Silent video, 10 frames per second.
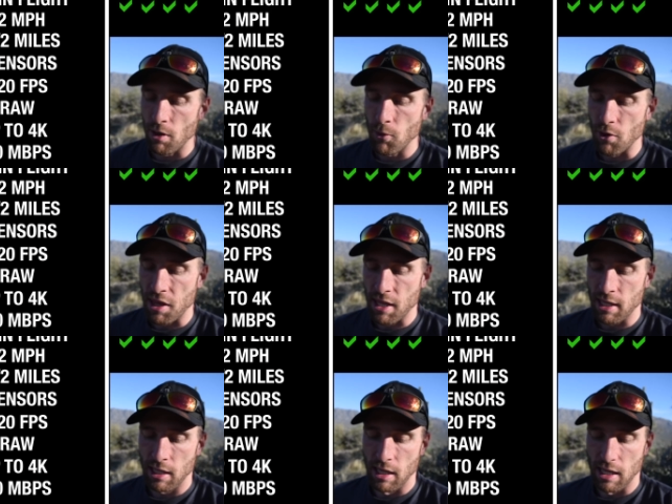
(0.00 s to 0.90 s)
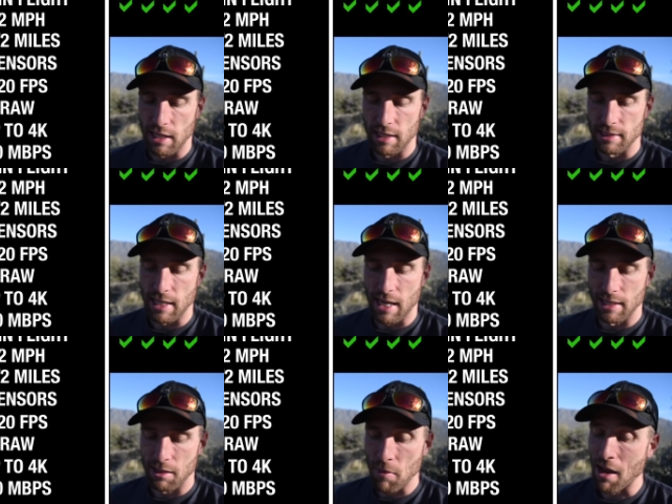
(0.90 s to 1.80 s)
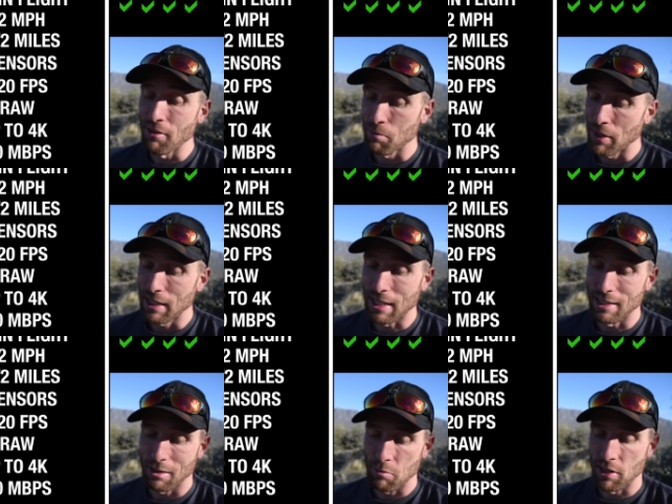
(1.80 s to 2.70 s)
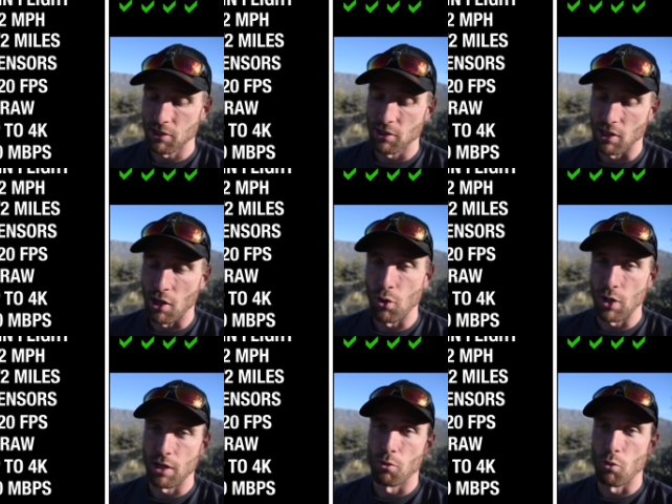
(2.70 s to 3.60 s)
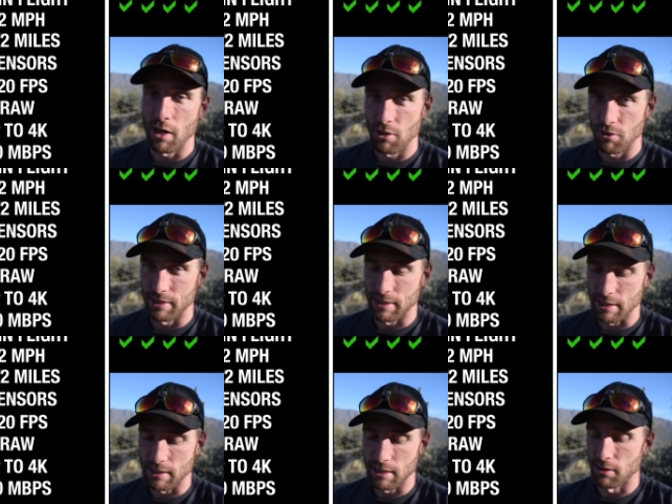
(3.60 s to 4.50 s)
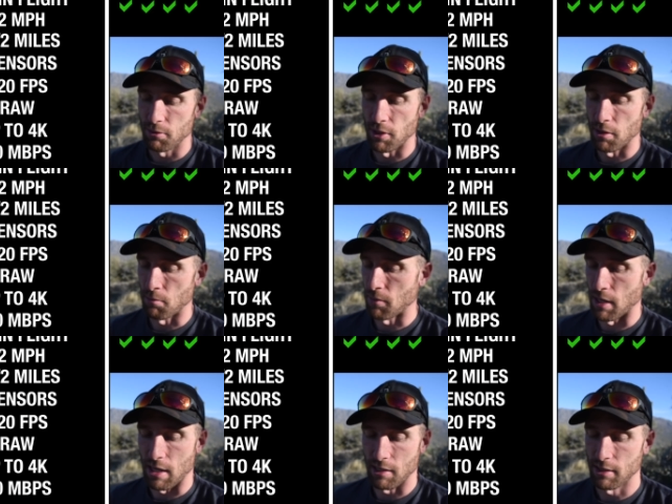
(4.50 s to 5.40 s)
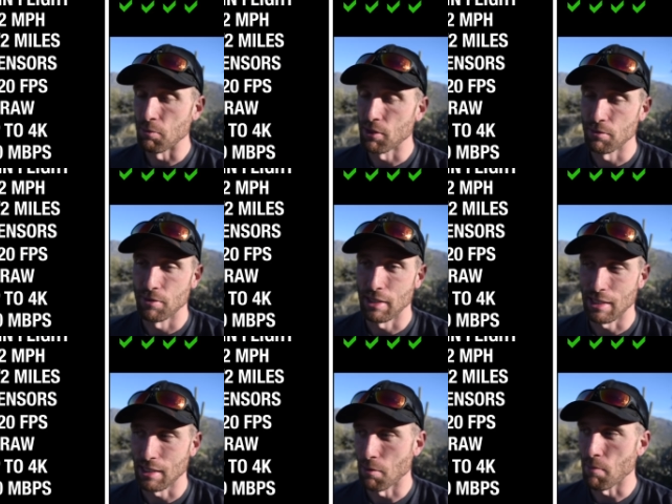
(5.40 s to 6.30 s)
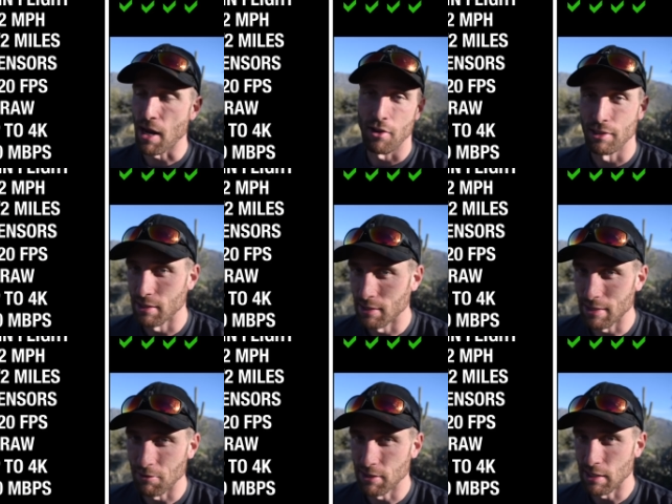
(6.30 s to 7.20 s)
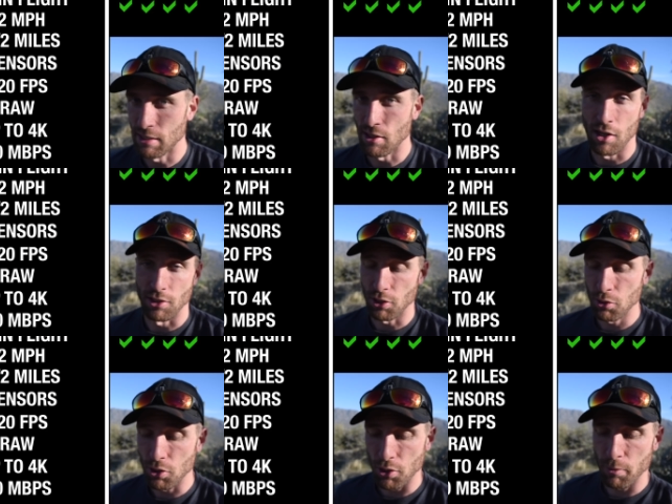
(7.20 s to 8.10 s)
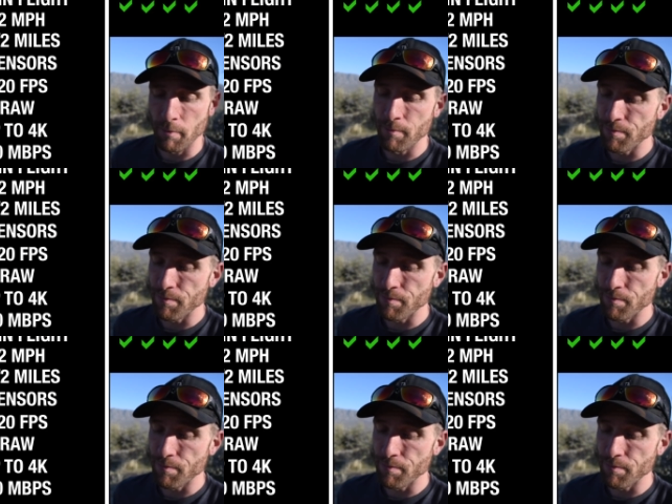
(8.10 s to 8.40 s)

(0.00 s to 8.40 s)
one more thing is that the Mavic Mini has a much lower wind resistance from some of the comparisons I've seen on YouTube,